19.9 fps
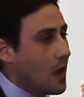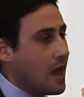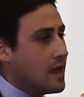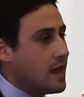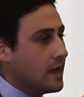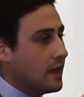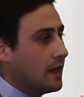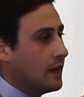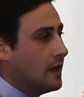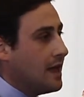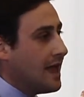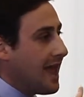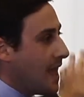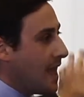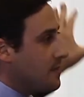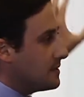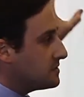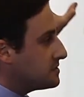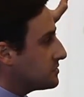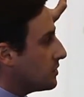weighing in,
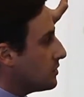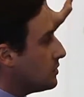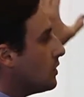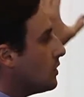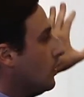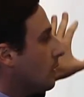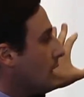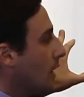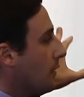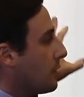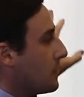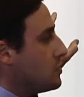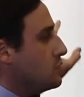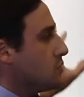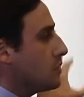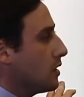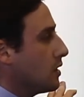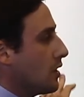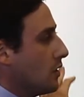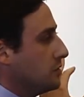and this is a URL that
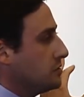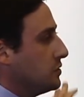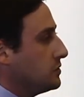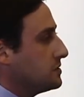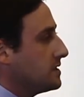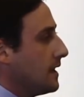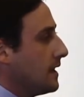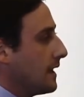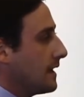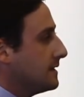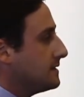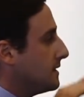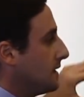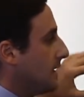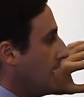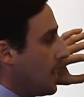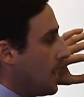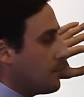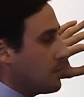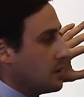you can go to today. It
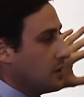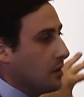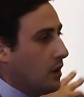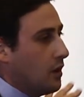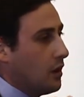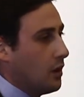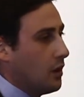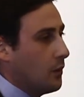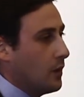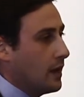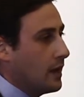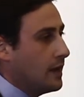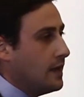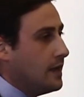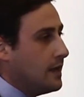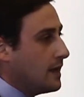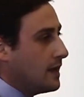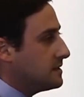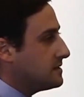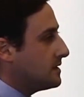didn't happen in a hallway.
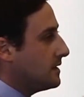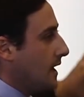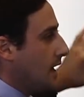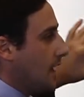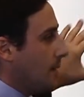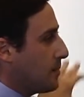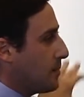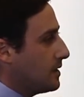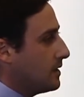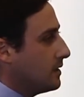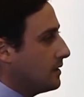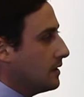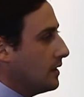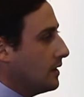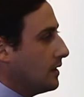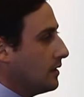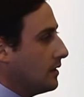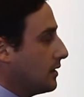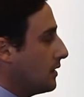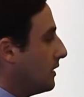It didn't happen
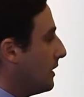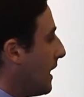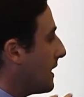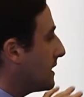in an